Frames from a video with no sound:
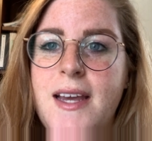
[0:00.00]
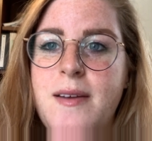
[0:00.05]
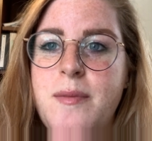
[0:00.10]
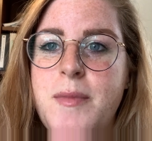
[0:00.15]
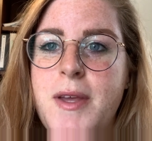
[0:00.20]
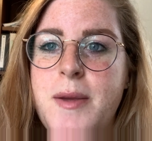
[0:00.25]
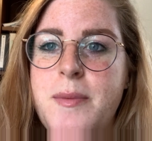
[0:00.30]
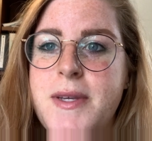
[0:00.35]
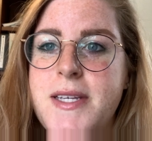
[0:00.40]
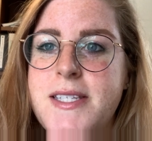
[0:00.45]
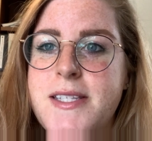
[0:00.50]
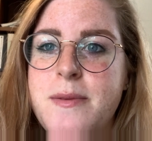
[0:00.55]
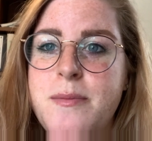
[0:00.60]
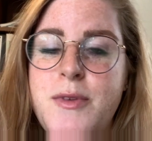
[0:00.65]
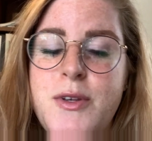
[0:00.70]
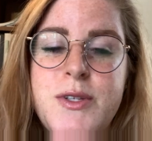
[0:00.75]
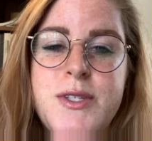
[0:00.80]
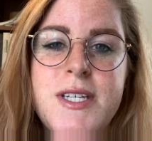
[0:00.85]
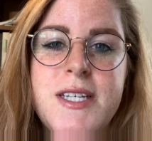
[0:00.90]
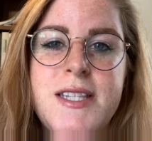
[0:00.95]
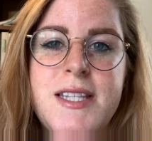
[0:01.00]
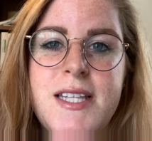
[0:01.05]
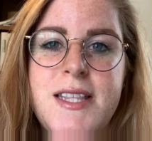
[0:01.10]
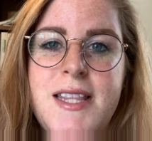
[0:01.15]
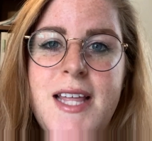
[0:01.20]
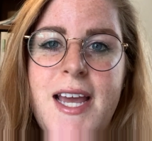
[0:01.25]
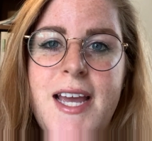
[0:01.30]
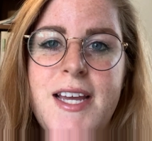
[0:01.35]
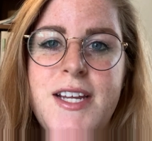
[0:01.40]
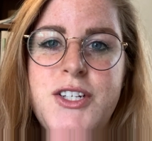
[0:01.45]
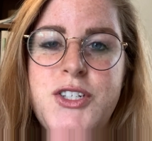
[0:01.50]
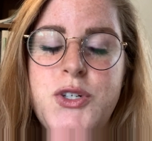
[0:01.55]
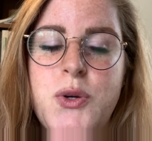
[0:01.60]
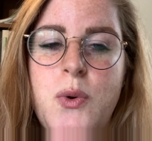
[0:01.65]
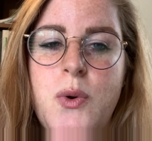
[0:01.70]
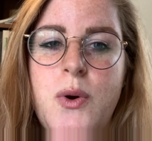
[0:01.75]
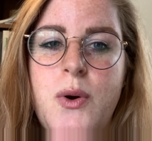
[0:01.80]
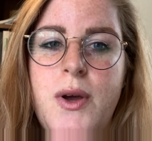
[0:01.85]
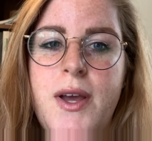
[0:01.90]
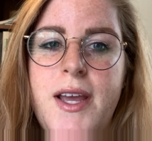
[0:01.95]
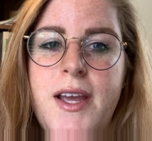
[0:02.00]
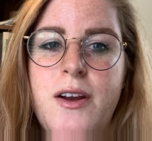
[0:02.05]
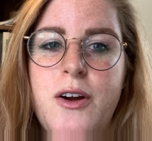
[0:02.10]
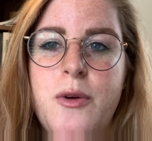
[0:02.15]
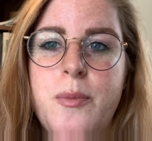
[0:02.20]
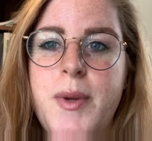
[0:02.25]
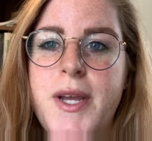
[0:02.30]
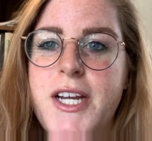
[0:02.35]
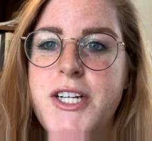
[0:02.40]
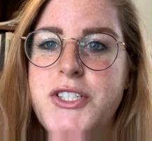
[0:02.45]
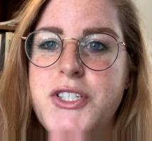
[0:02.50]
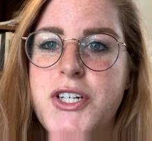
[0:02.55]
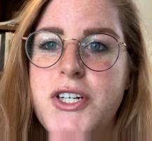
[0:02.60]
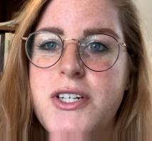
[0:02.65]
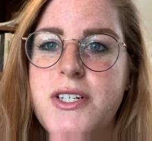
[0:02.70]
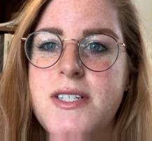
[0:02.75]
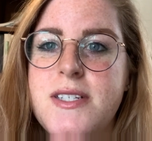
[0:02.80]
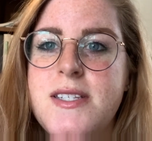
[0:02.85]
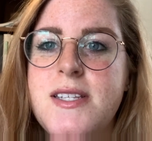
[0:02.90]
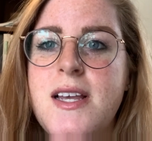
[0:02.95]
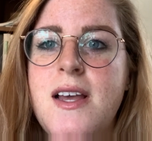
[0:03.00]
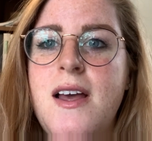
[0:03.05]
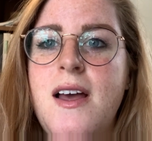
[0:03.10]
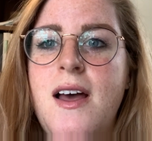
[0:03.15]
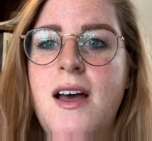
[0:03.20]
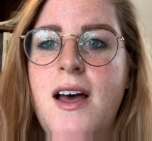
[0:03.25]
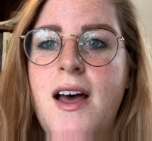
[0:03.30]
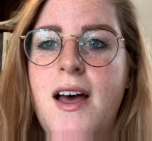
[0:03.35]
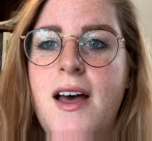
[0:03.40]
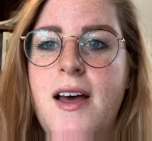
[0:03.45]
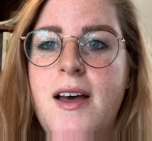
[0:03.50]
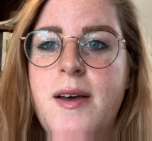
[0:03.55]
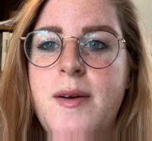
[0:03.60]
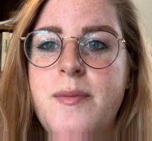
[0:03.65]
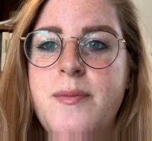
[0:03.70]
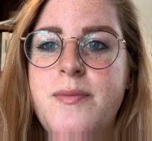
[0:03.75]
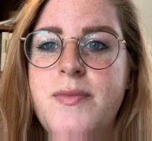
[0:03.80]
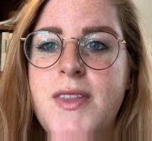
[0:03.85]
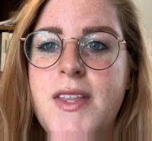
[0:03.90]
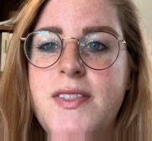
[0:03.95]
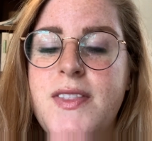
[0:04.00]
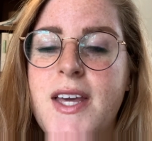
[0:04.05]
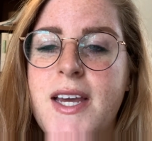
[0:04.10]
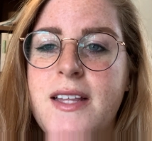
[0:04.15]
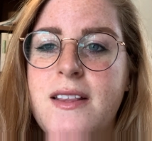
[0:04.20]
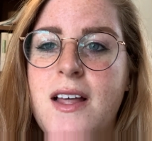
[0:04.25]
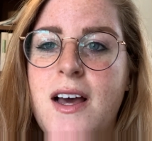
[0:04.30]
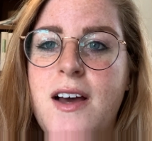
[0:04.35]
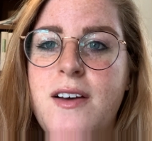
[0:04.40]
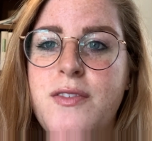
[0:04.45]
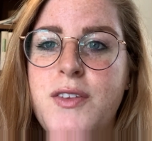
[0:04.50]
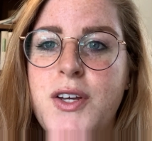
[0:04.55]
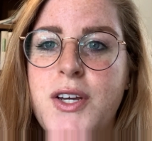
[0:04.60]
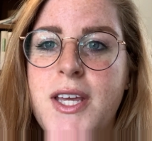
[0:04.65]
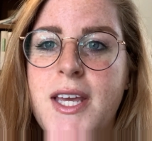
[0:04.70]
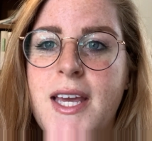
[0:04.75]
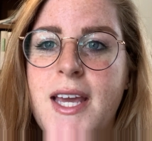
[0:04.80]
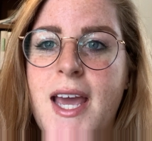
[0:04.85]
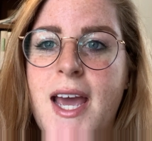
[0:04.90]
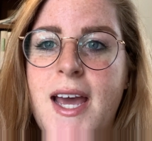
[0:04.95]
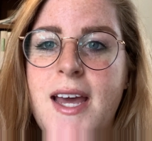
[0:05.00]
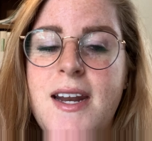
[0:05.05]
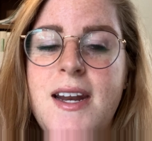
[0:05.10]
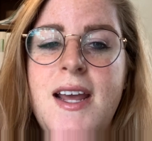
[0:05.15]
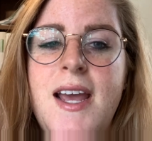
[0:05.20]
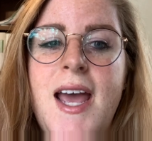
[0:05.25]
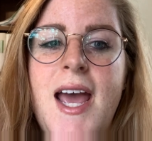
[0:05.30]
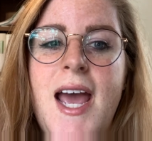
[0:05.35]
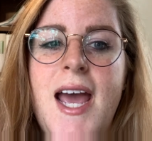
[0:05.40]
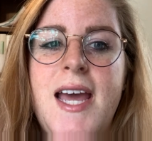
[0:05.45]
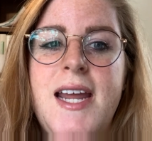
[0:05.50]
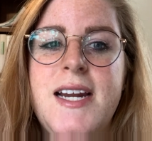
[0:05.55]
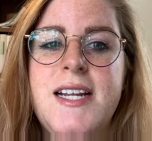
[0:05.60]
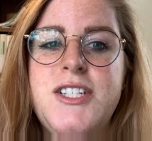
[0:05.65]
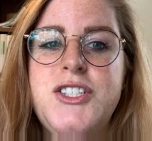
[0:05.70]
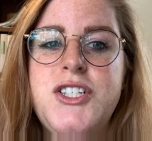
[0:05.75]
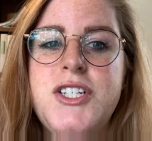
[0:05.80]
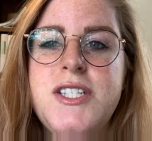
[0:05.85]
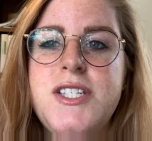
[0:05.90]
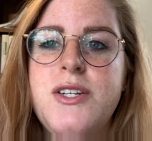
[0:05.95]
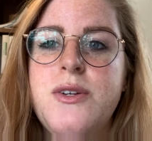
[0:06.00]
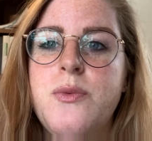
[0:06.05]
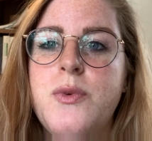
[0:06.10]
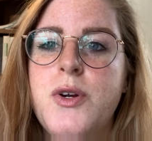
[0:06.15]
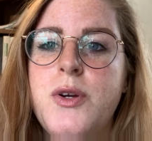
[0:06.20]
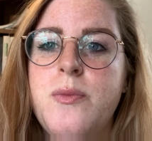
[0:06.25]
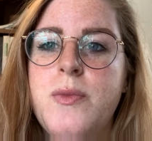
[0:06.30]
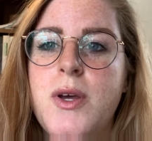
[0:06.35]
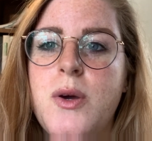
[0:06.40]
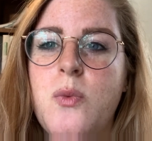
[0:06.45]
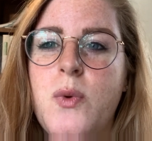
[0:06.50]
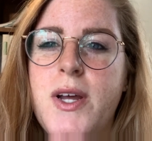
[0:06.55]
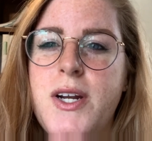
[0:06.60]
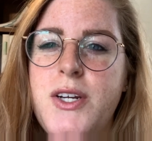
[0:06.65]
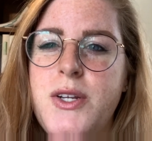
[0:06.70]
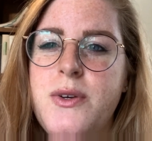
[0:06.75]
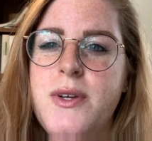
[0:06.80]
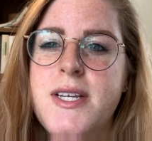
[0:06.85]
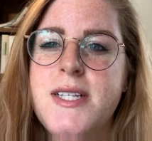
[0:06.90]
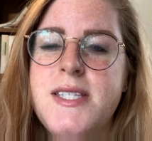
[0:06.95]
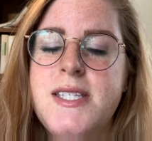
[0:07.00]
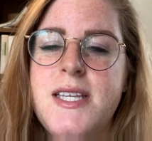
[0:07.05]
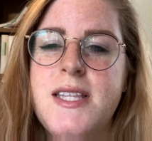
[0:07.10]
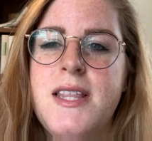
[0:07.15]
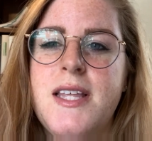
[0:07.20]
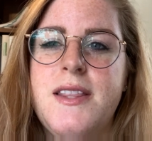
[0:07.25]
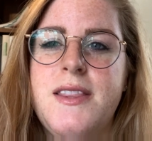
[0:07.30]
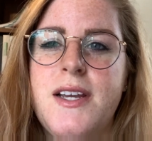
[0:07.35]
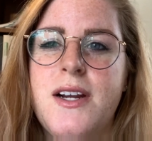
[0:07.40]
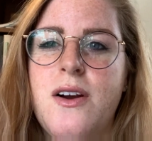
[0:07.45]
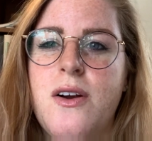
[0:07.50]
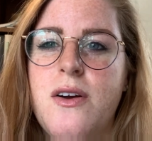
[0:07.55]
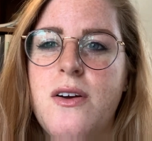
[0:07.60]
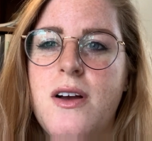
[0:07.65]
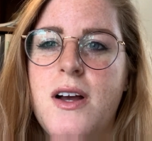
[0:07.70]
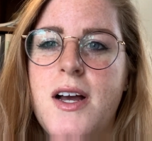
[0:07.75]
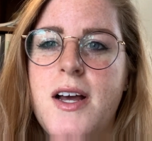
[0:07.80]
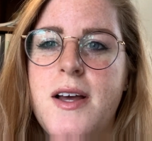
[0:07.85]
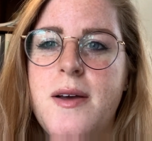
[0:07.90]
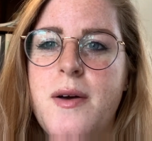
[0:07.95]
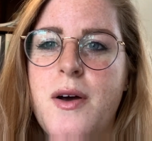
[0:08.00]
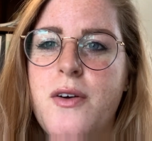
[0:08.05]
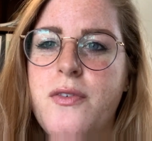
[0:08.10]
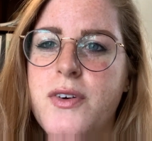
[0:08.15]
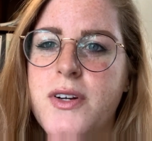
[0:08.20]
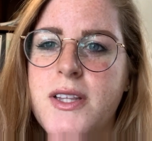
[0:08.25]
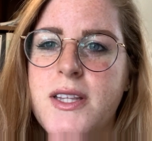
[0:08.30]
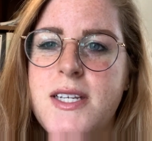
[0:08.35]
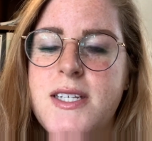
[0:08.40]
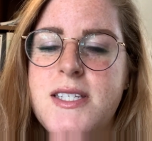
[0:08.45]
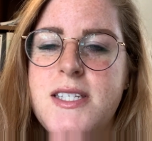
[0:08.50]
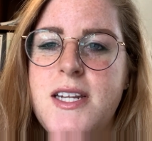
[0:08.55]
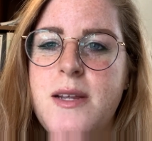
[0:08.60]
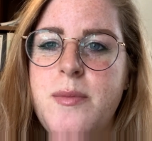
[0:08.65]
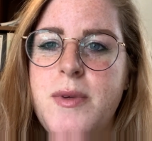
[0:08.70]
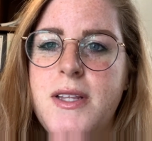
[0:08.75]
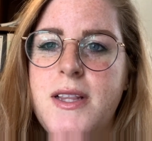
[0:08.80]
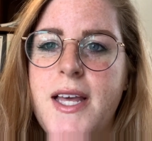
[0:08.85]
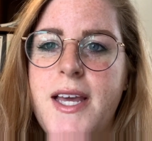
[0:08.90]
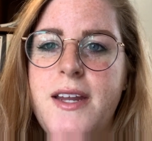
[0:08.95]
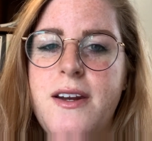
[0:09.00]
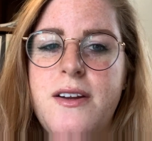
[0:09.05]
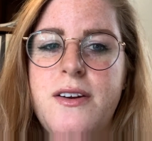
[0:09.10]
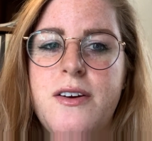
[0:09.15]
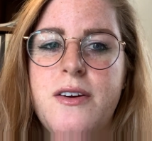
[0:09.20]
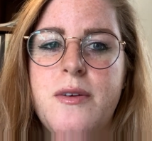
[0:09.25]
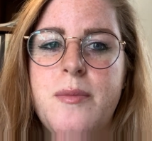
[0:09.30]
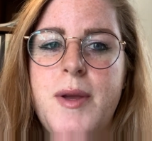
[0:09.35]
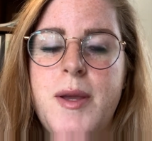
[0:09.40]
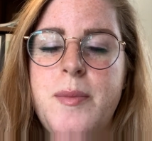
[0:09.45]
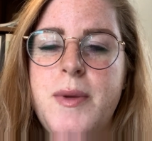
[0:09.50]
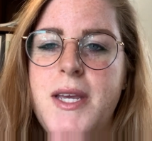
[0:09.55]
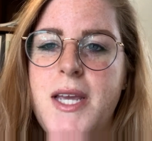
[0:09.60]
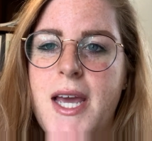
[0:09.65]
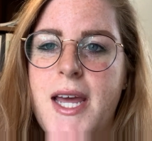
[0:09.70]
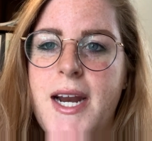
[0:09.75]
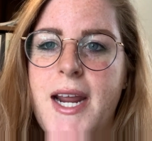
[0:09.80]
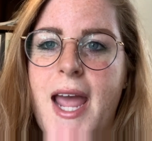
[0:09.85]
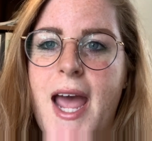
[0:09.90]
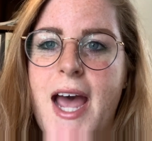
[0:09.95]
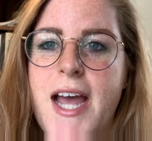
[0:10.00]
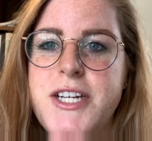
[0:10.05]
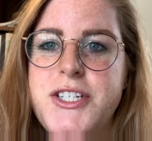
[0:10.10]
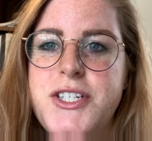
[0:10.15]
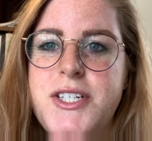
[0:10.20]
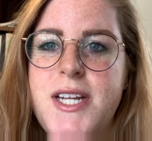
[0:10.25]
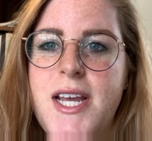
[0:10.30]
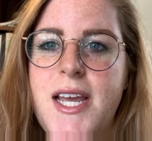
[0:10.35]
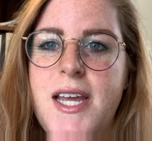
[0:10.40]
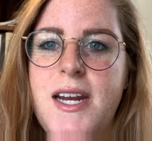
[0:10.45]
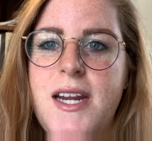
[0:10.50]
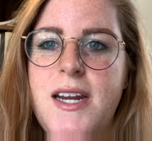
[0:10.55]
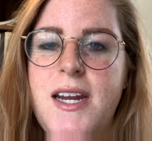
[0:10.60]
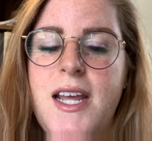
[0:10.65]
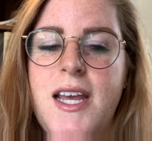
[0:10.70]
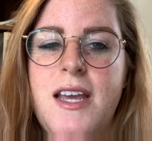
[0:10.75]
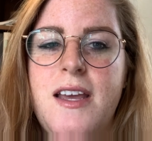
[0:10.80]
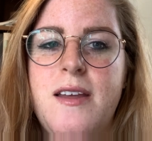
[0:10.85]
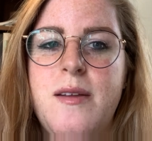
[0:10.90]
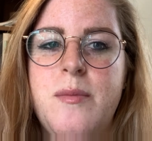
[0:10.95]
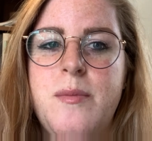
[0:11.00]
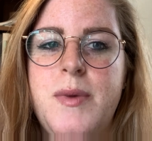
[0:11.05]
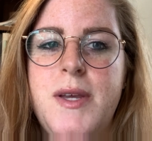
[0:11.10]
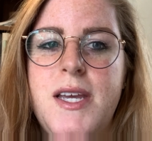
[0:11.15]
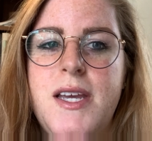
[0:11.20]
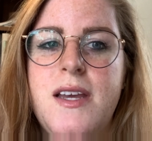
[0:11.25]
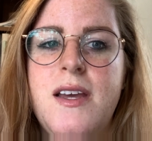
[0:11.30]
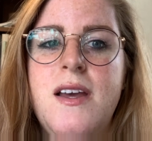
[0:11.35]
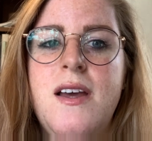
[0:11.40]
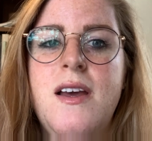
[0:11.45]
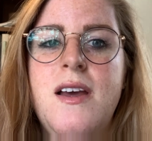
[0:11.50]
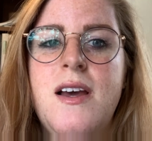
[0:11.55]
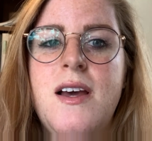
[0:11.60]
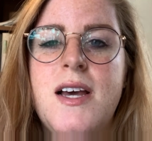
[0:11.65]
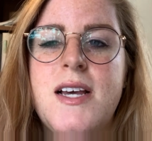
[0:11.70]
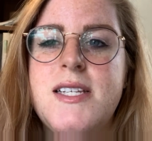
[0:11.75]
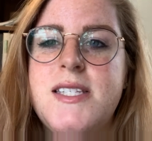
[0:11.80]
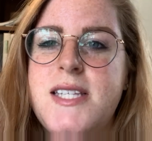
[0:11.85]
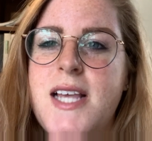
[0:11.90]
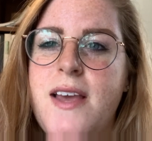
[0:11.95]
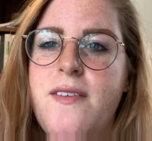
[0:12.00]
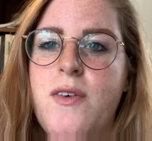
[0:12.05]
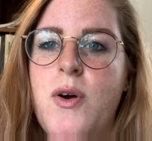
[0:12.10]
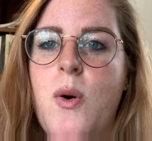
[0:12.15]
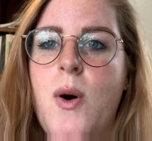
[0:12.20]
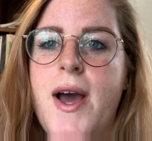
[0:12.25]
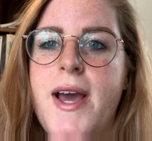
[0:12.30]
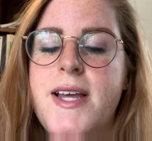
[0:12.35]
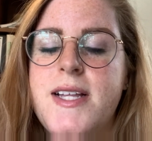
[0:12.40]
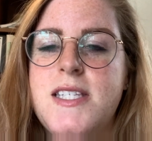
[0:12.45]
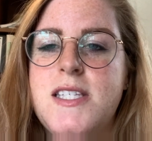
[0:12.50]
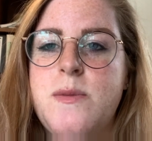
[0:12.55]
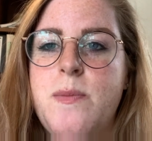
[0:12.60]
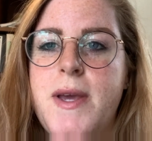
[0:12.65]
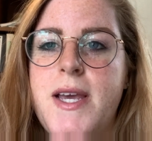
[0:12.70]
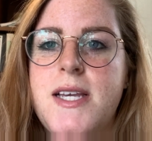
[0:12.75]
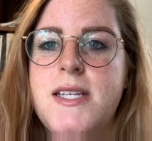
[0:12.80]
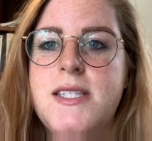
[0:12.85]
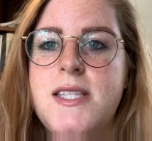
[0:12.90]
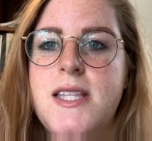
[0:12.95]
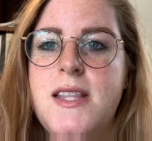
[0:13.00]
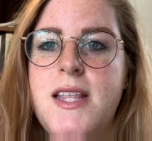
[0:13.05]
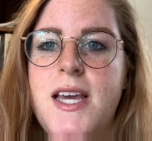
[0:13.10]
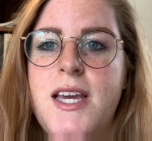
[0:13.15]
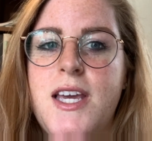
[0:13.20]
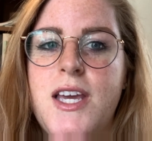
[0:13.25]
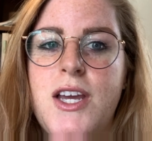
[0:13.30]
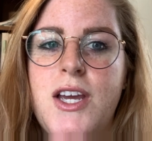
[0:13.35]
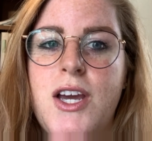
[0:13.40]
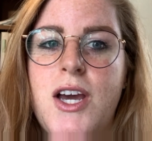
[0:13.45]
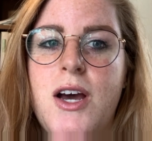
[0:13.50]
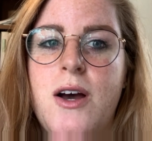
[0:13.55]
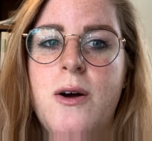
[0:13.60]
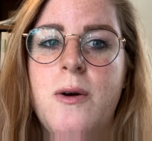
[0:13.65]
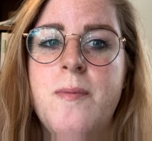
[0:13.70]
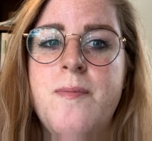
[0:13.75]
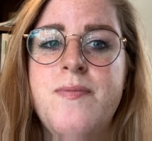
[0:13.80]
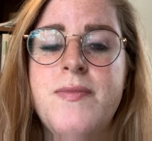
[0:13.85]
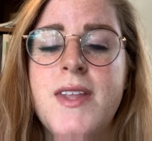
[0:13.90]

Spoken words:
maybe some music that they enjoy or pictures that they love looking at. And it's just a room that when you can see that they're overly stimulated or maybe getting agitated, it can be a safe, quiet space they can go.